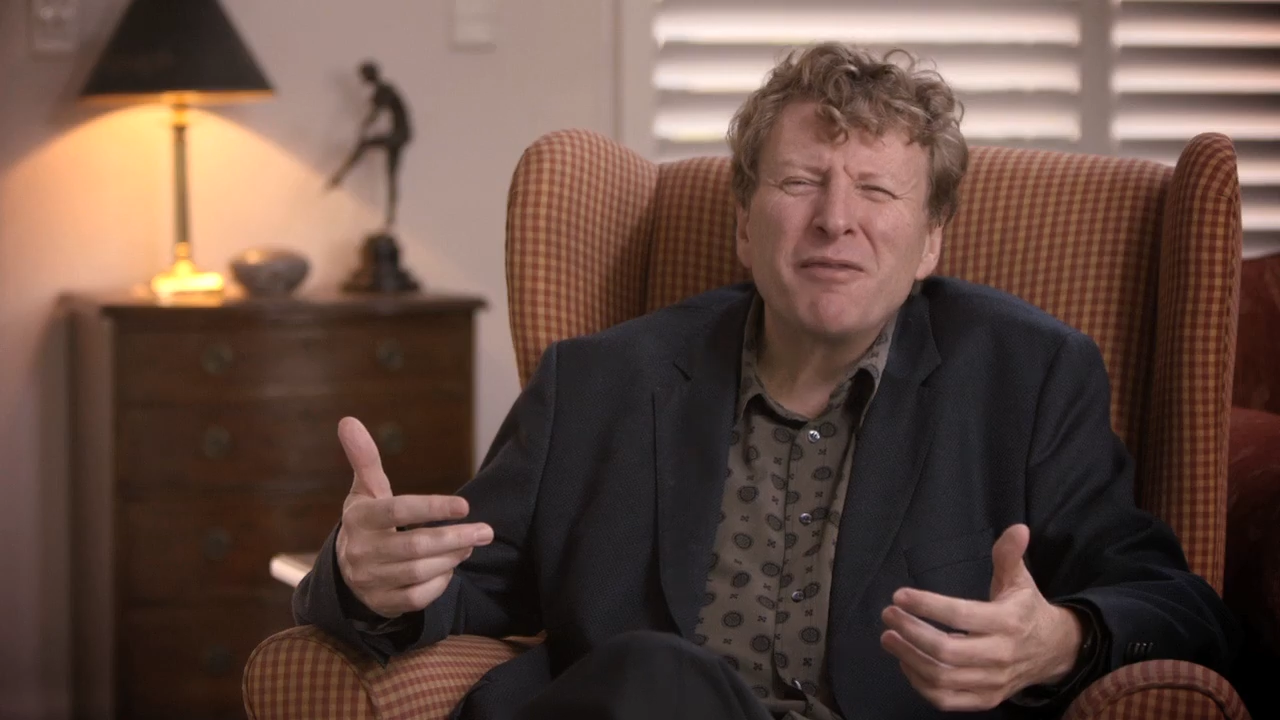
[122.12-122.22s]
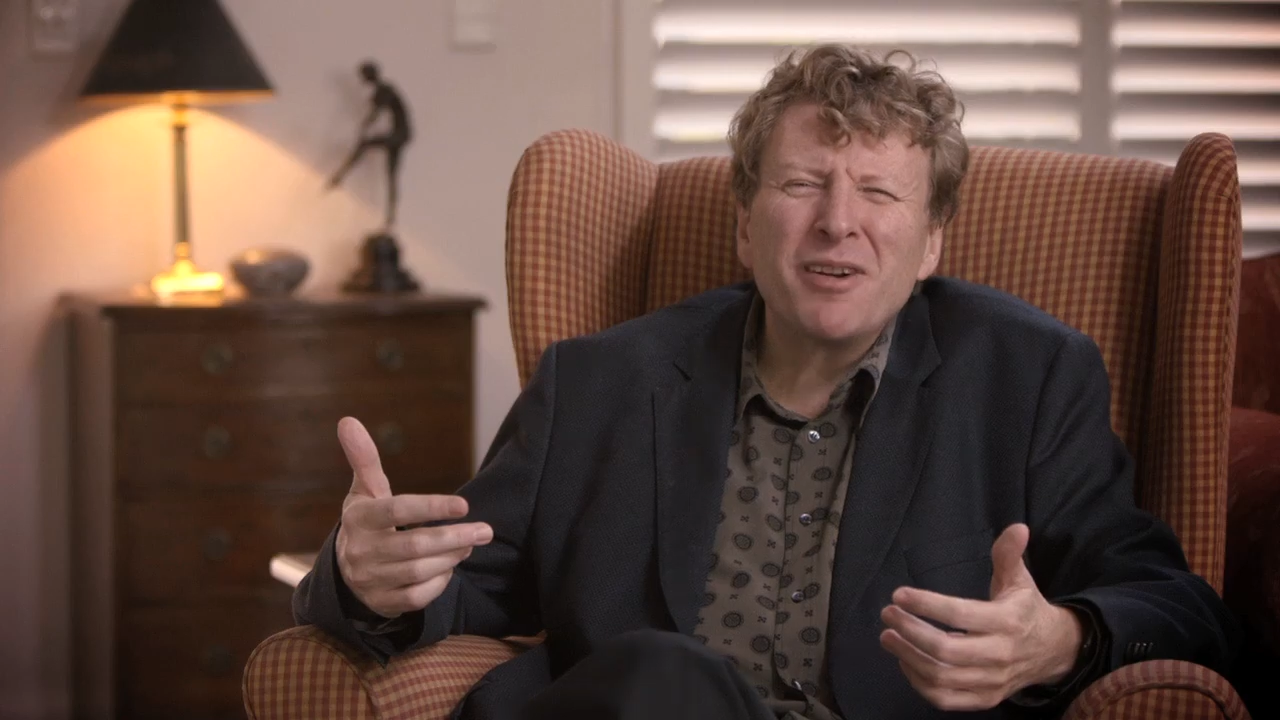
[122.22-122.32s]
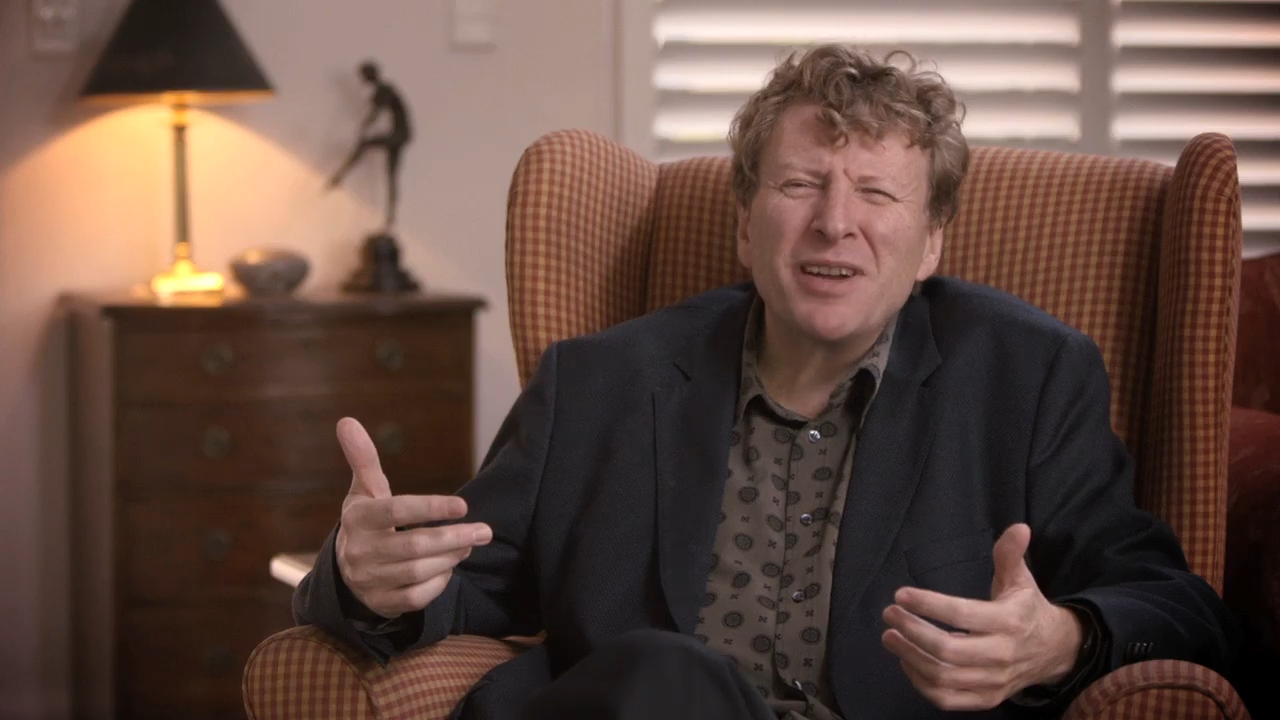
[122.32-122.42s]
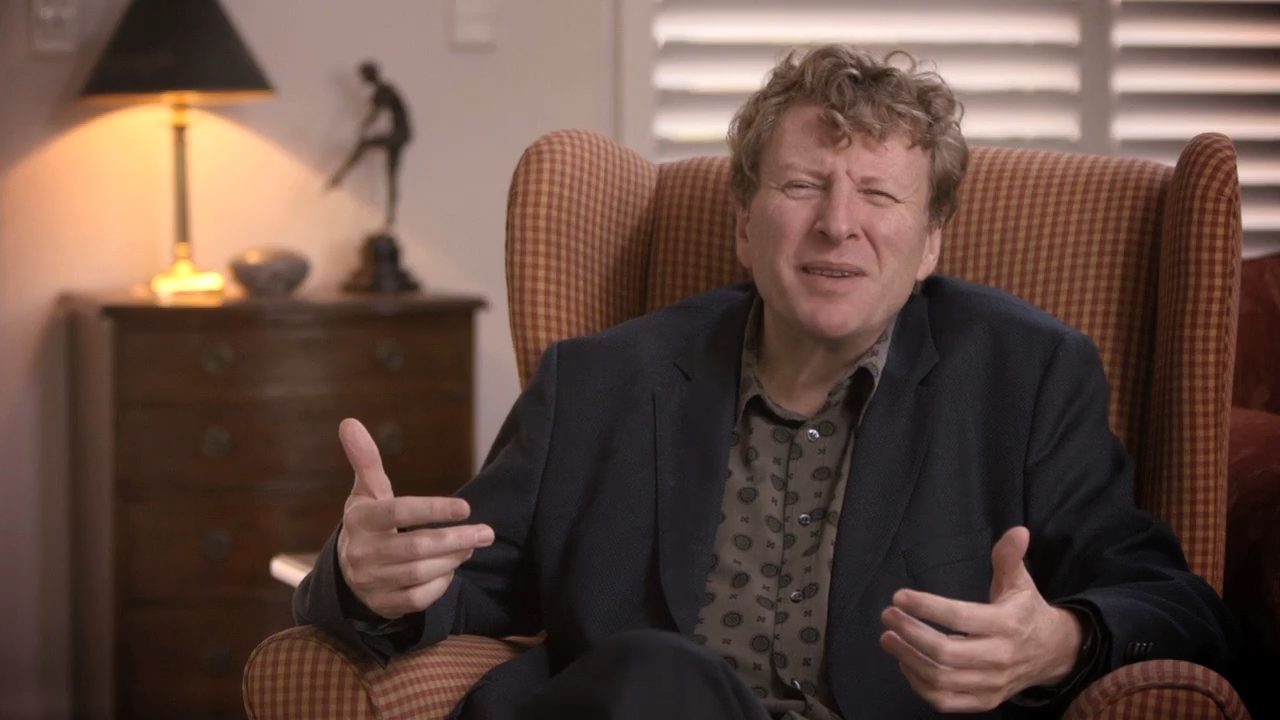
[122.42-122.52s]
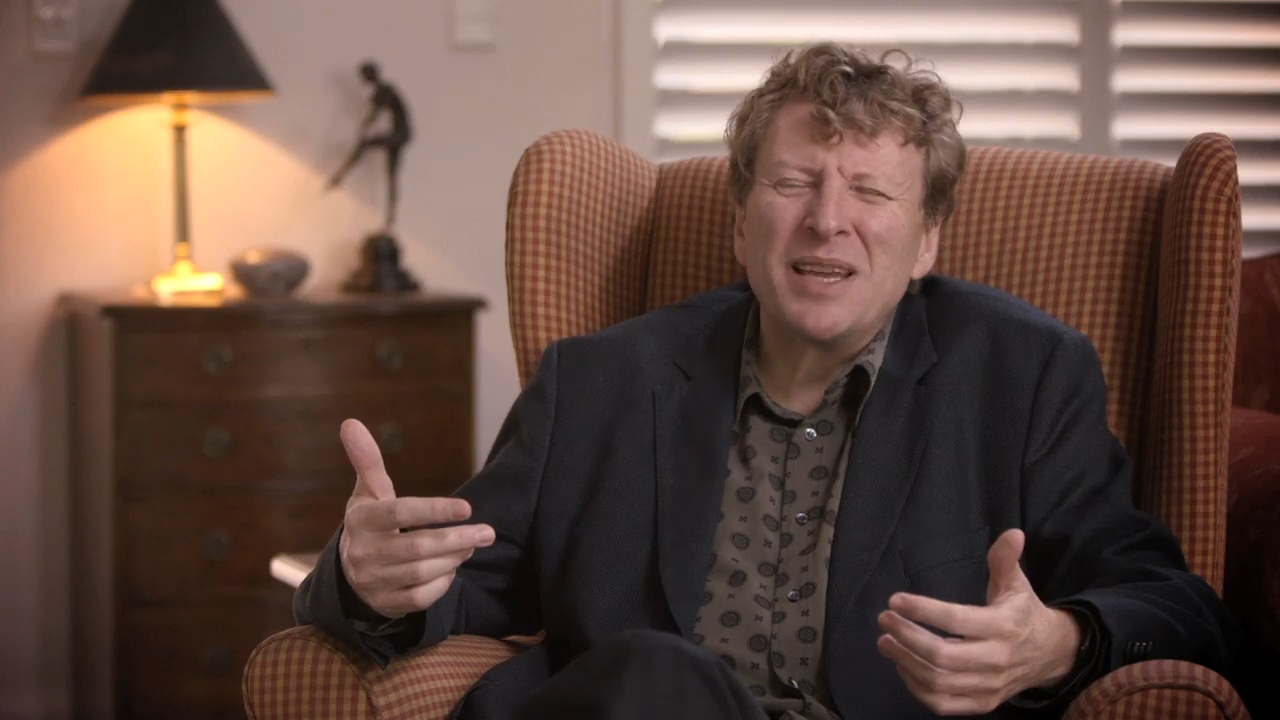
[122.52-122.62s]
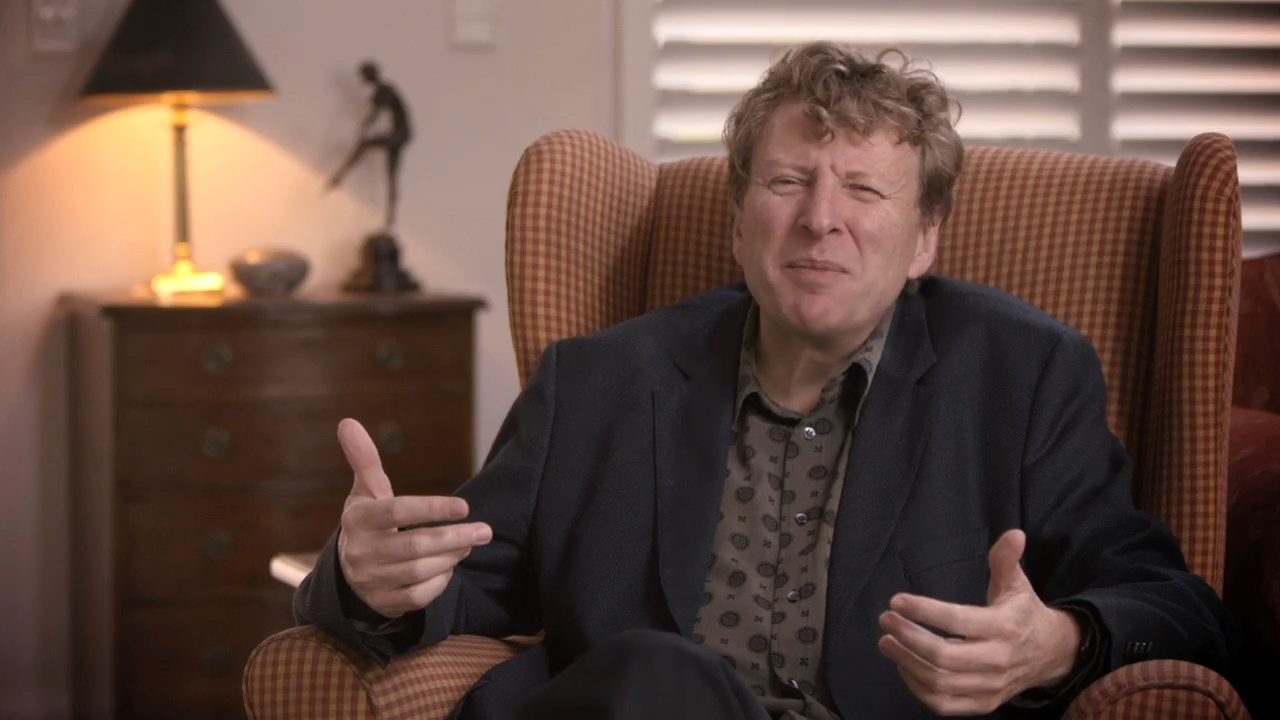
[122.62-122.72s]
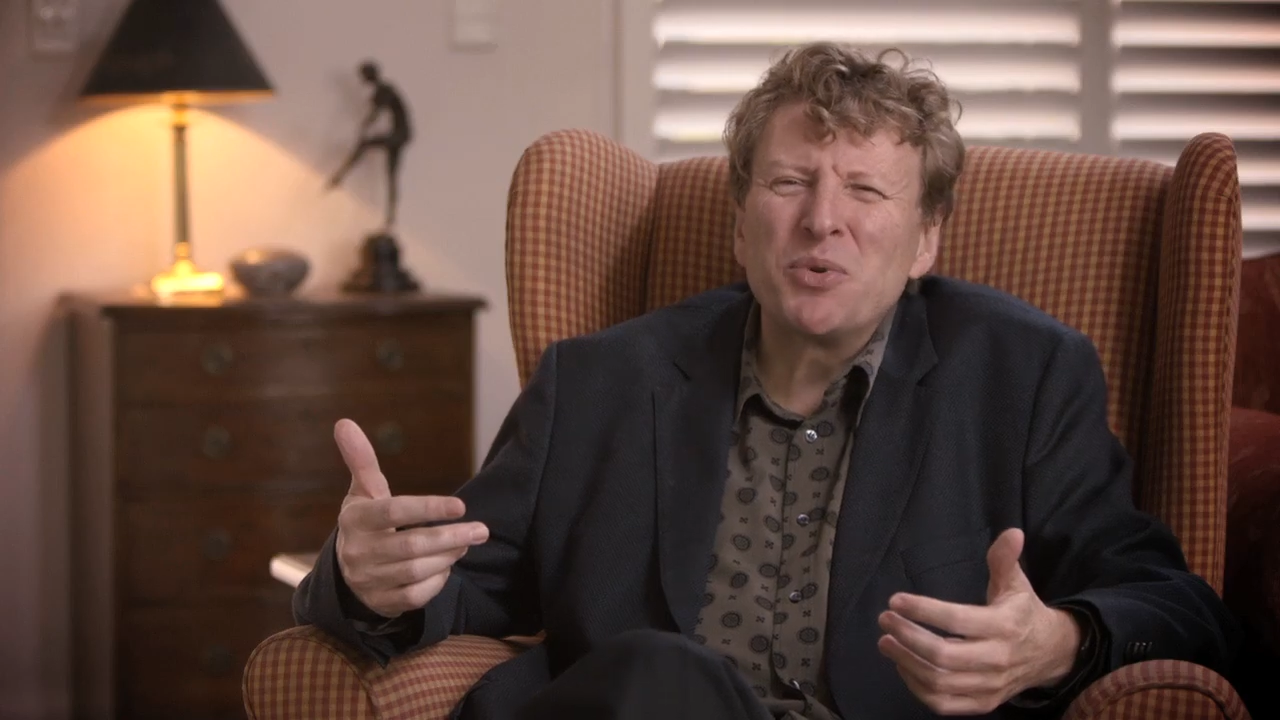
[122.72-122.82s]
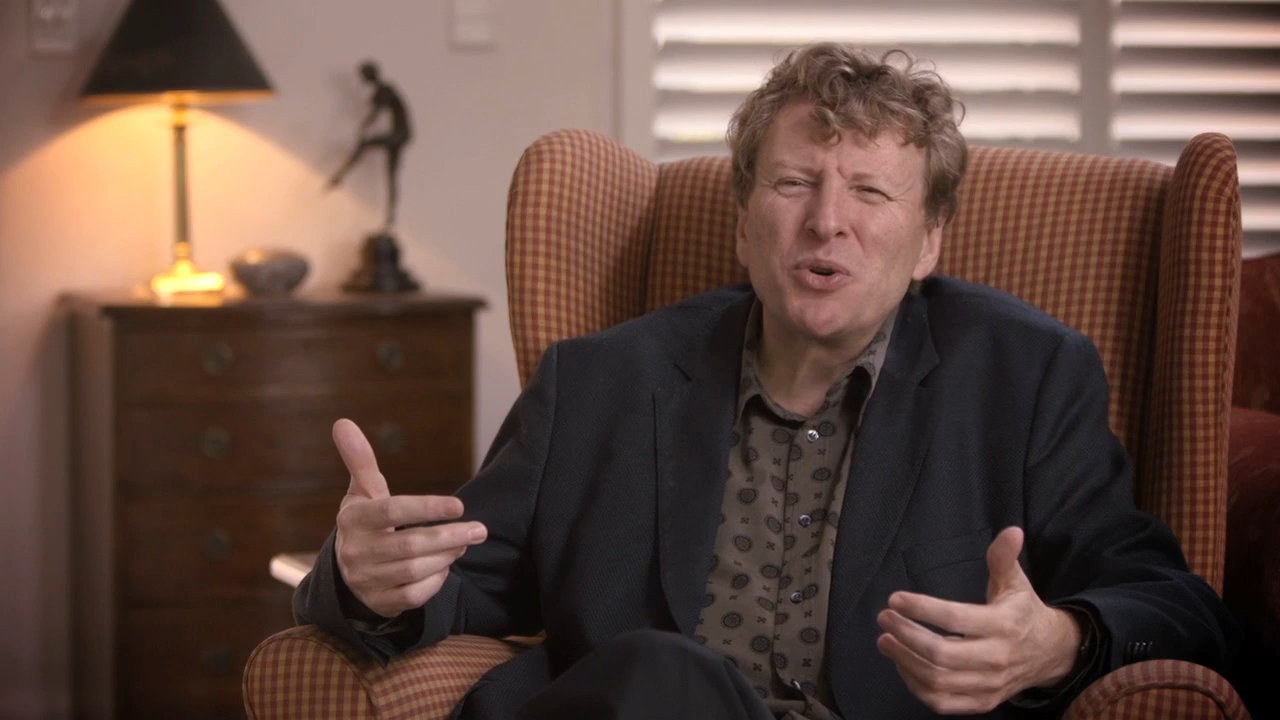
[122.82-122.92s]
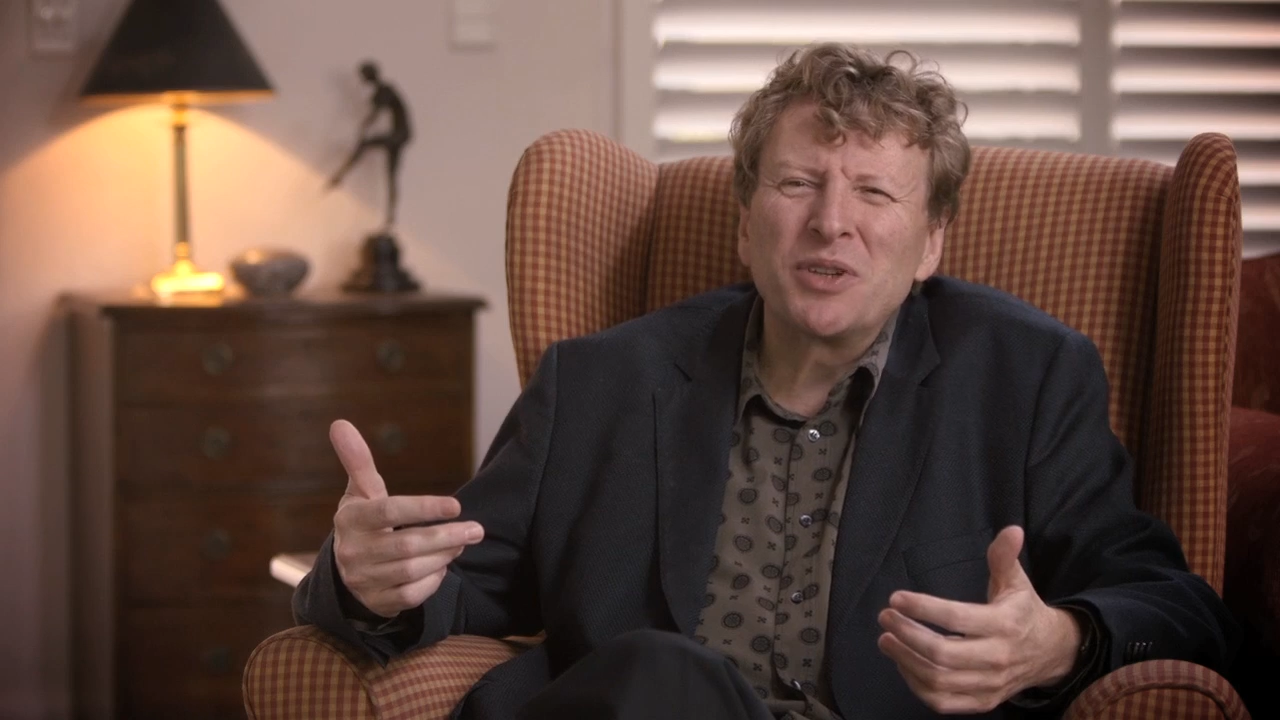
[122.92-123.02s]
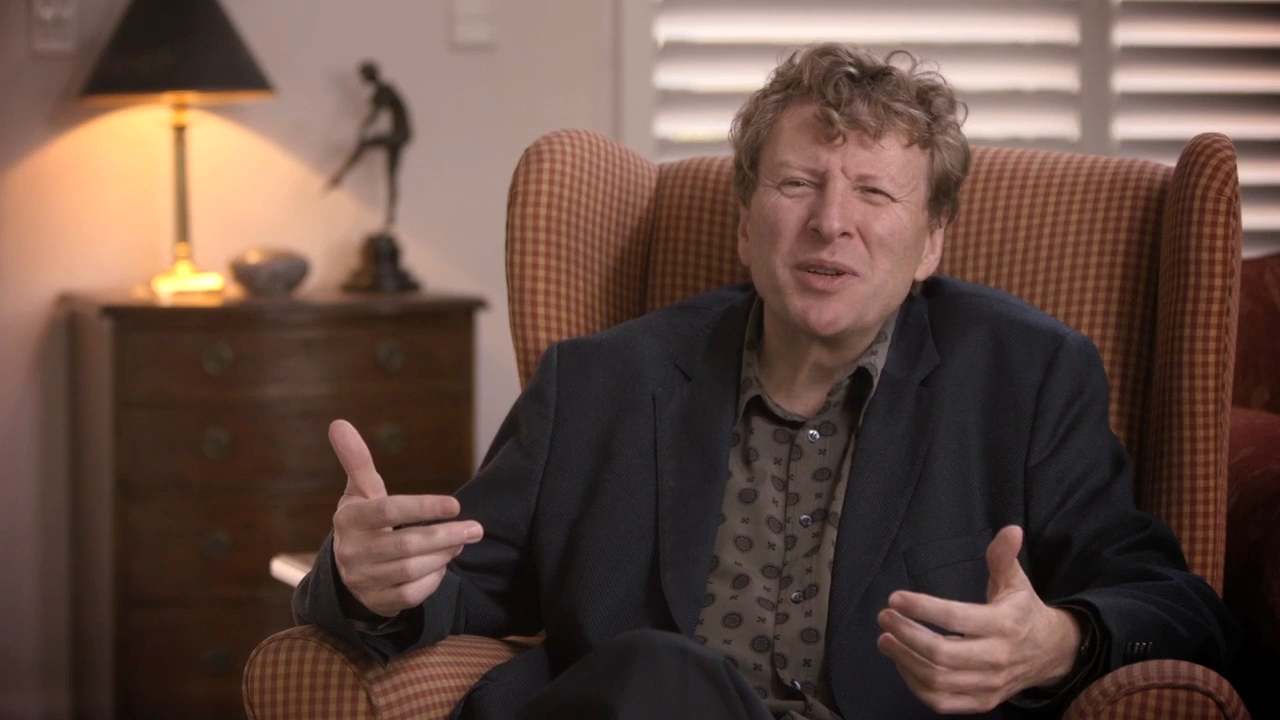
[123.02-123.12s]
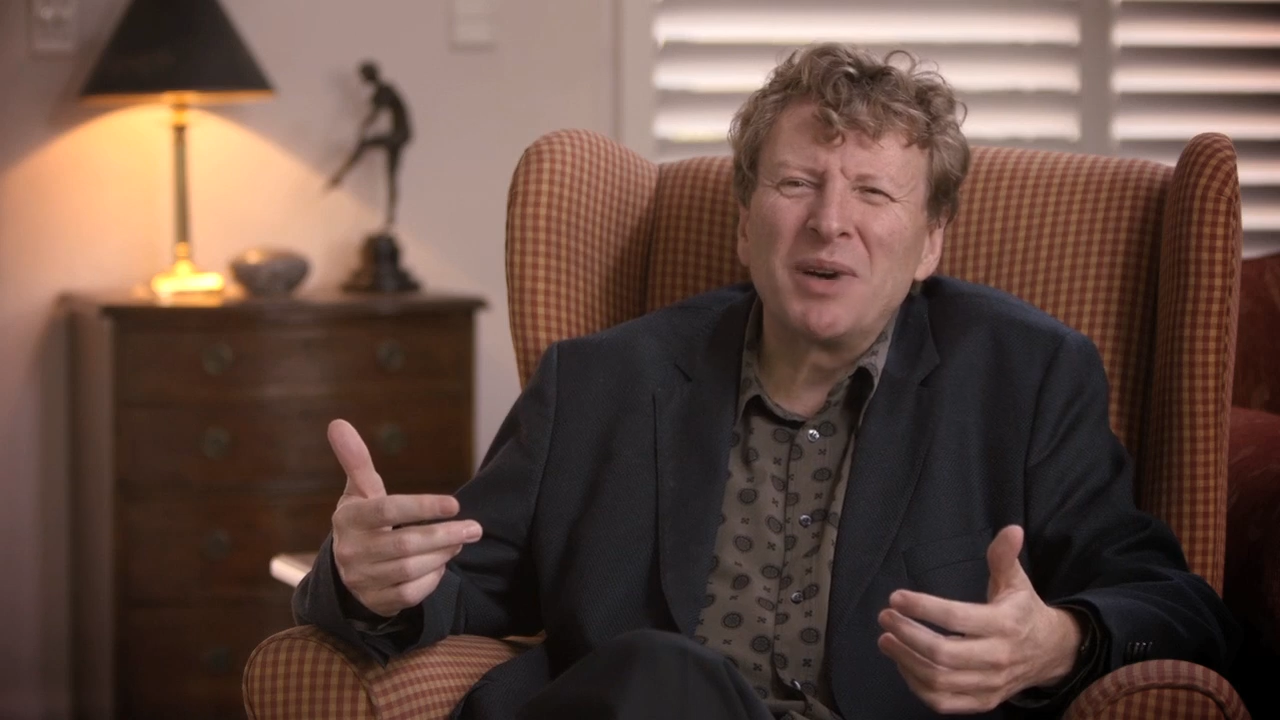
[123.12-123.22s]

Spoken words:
very important